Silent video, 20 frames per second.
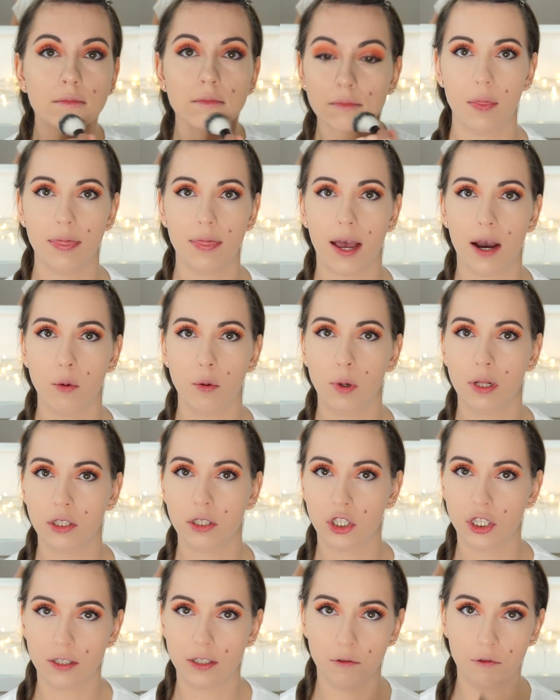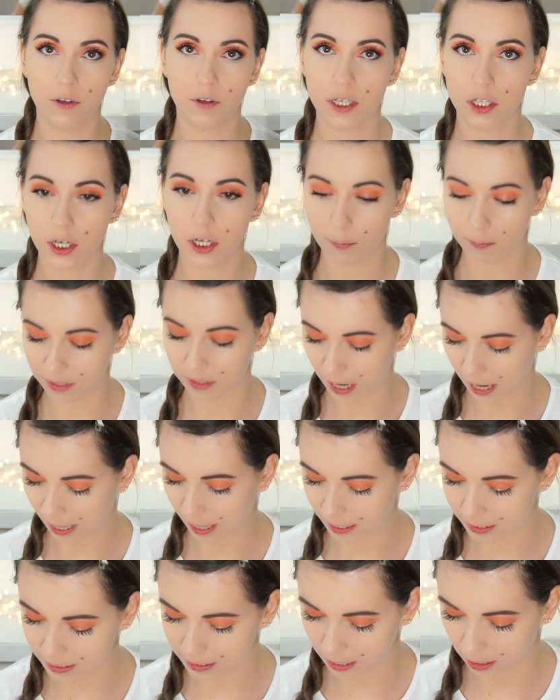Now we'll just finish up the
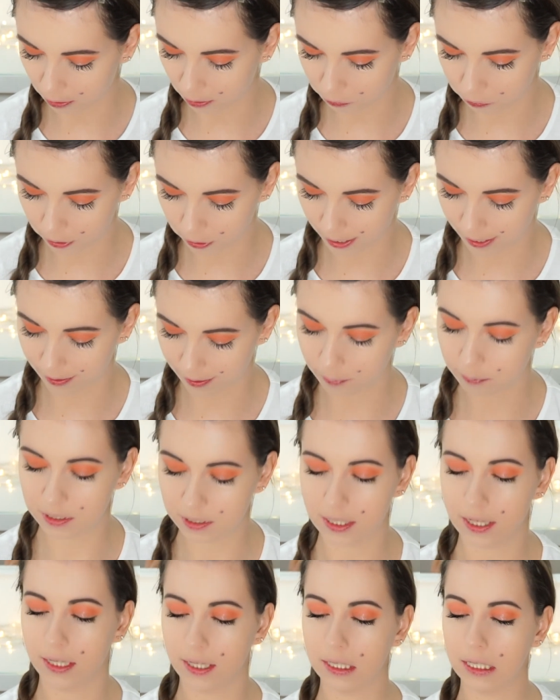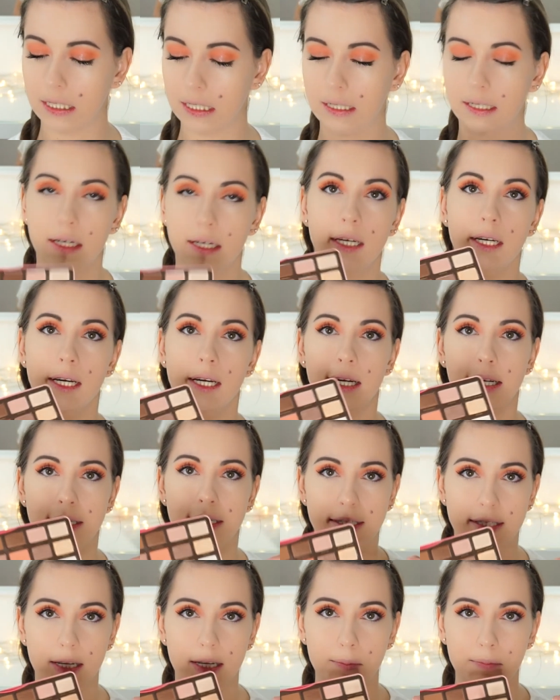eyes, and for that I'm taking the
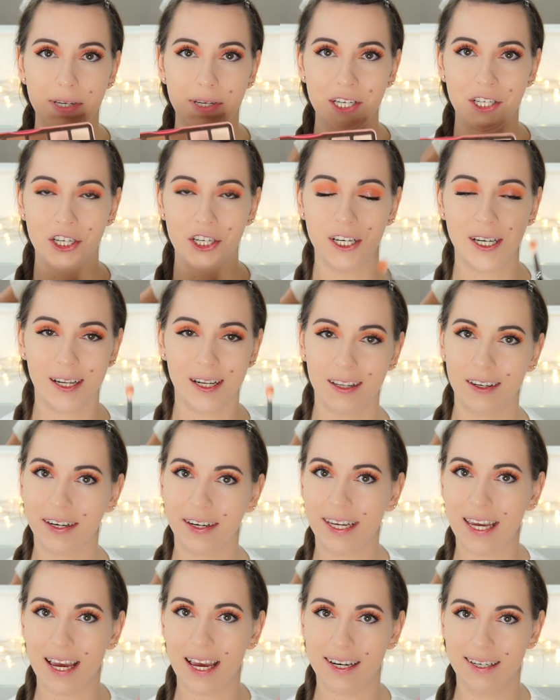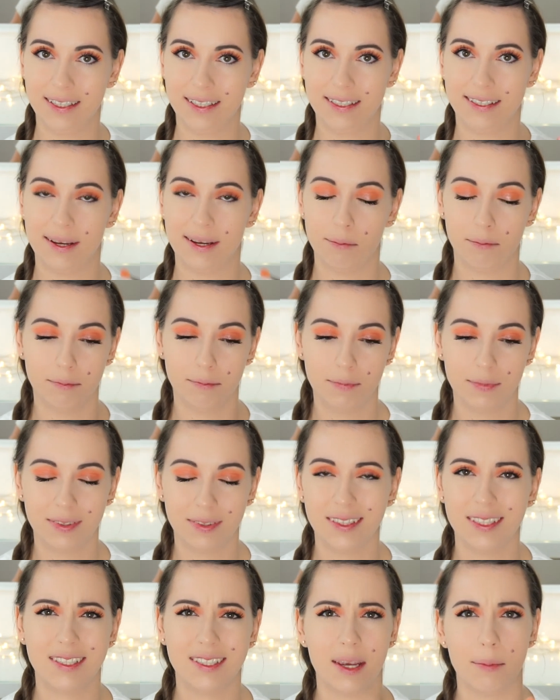same peachy color again, the
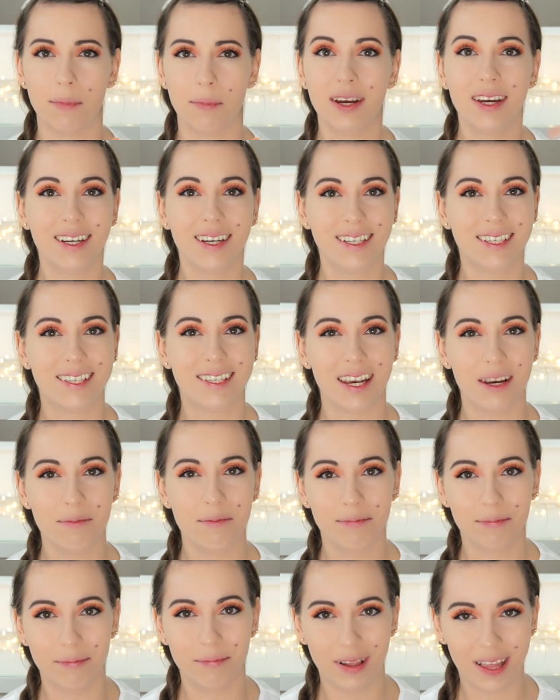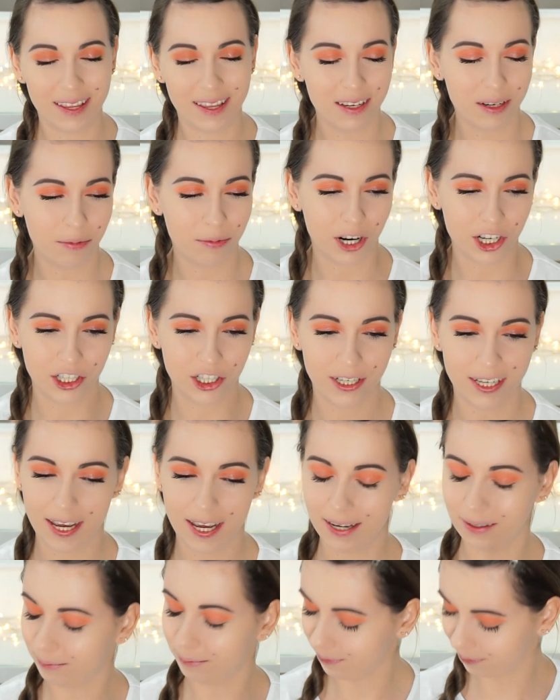same blending brush
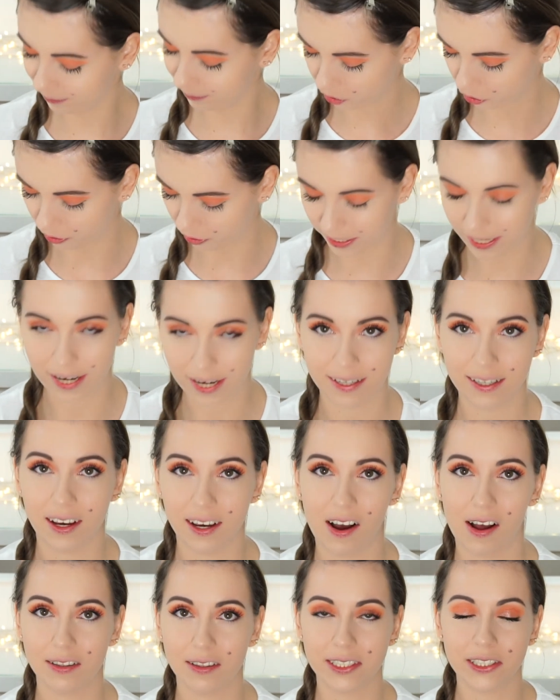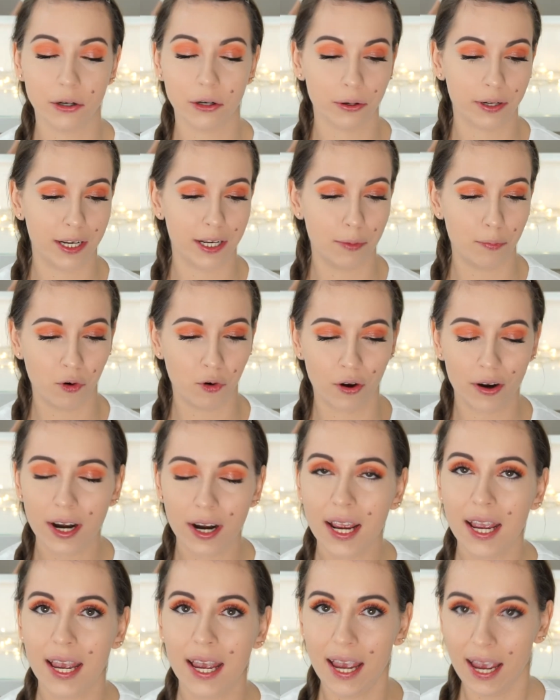again. Sorry, I can't talk anymore.
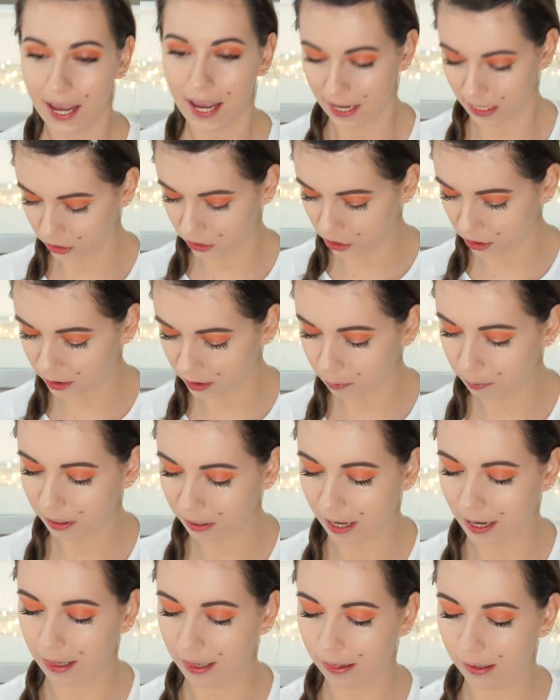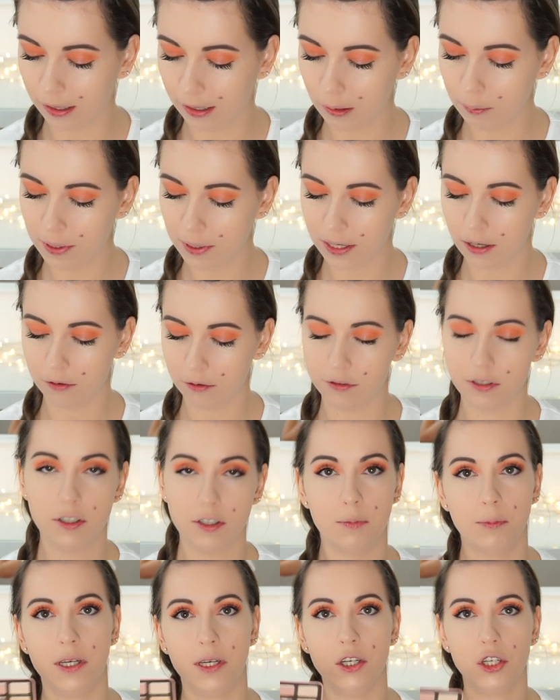And I just apply a little bit of
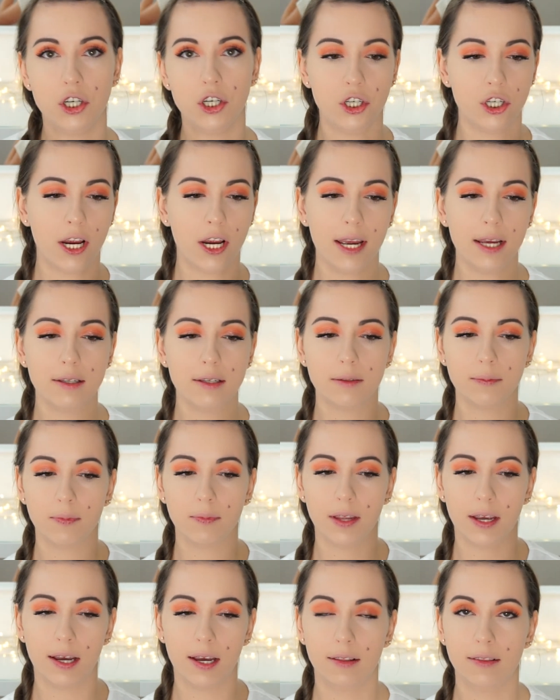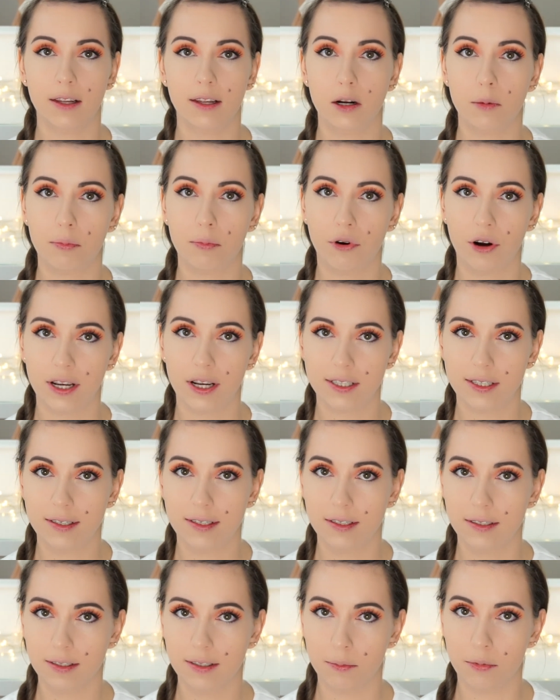this peachy shade, and then I
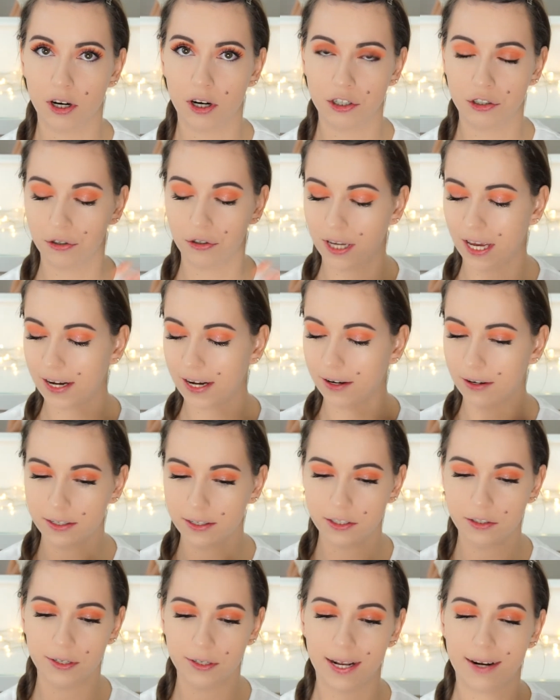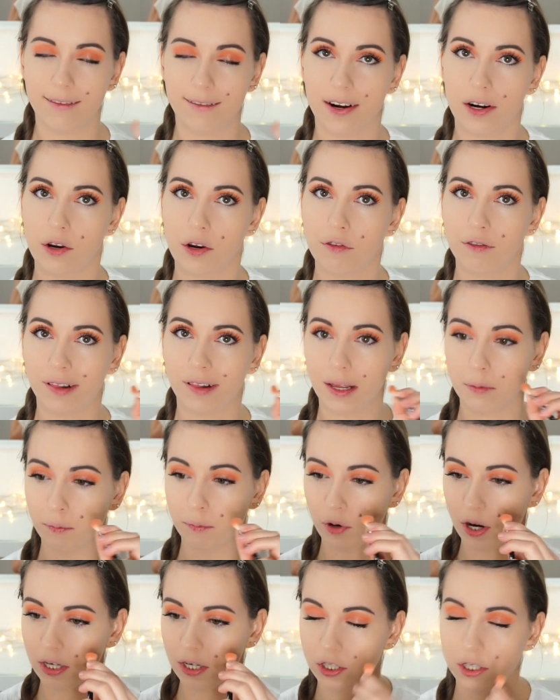press the brush together to get a very flat
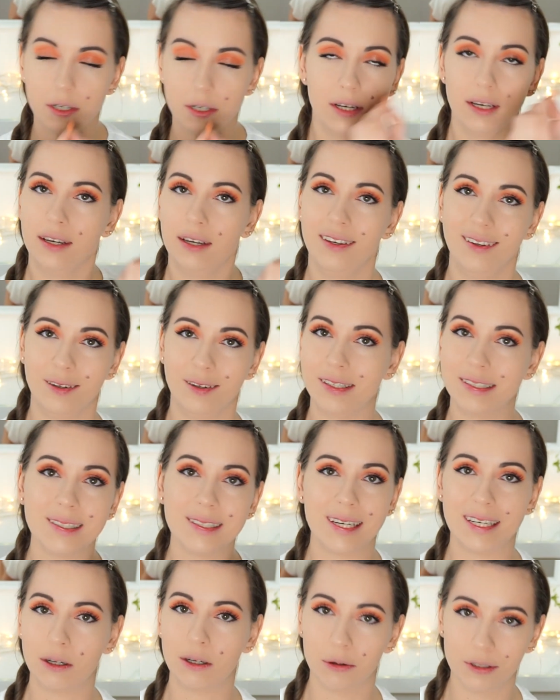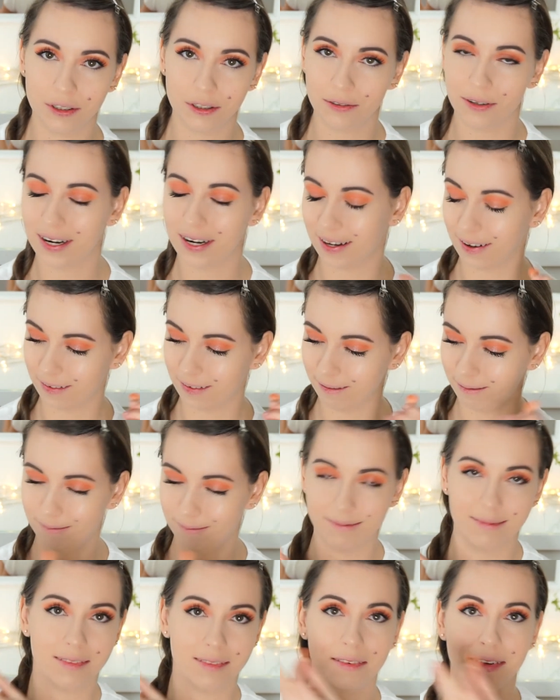brush. You can take also
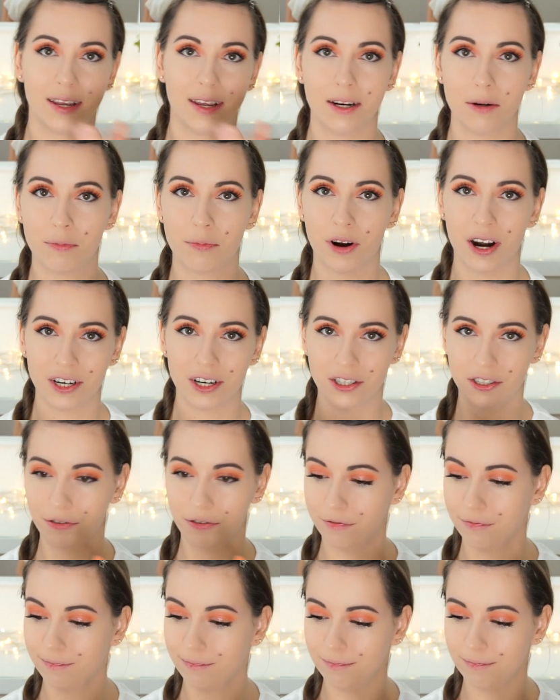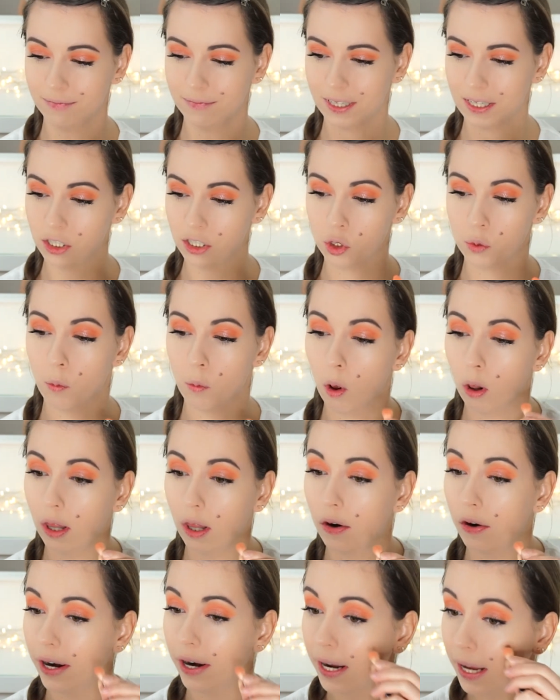another brush that is
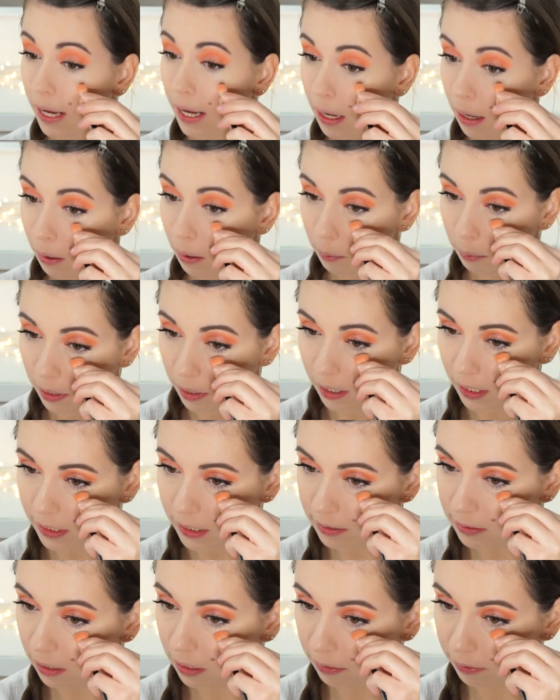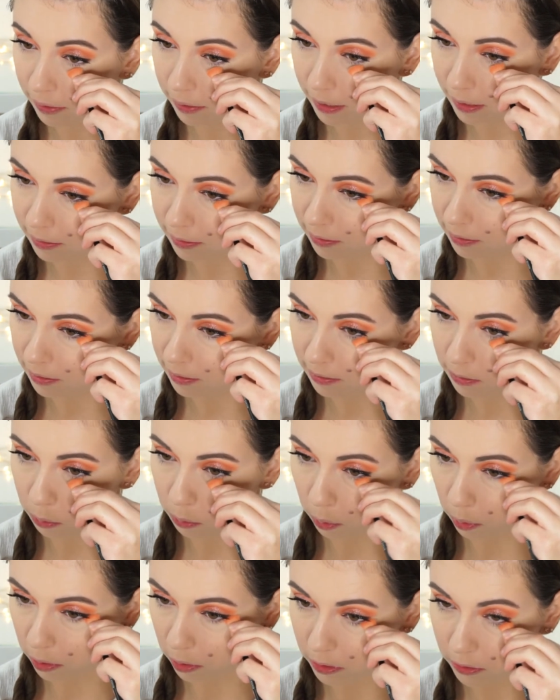smaller, but I think this
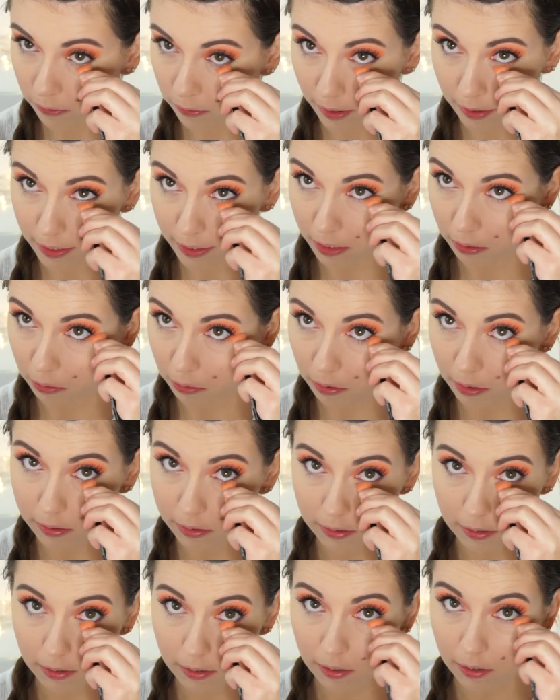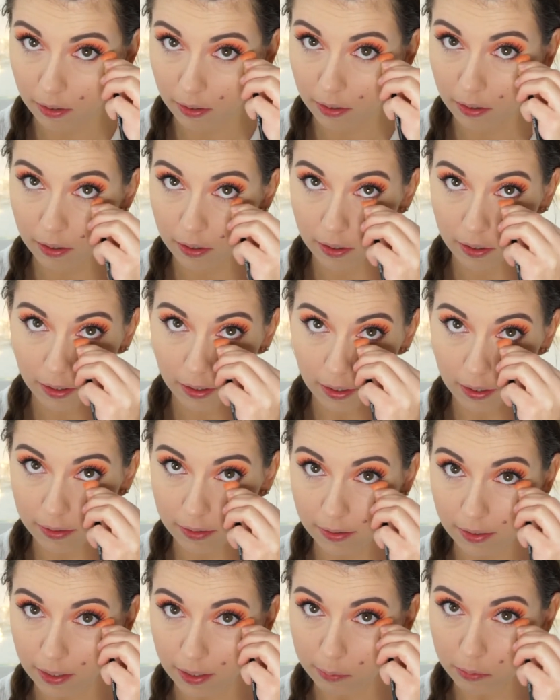works very good.
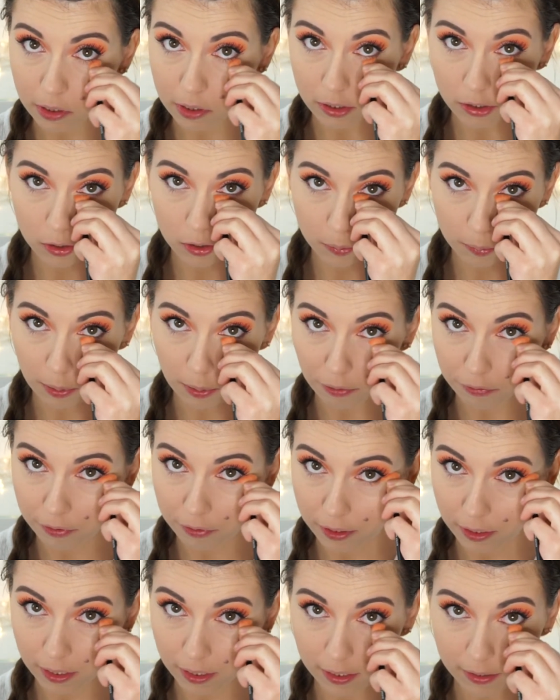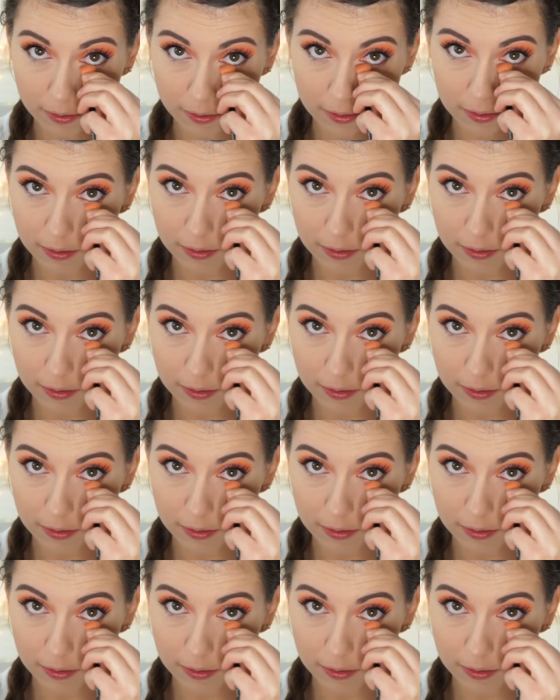And then I'm just buffing it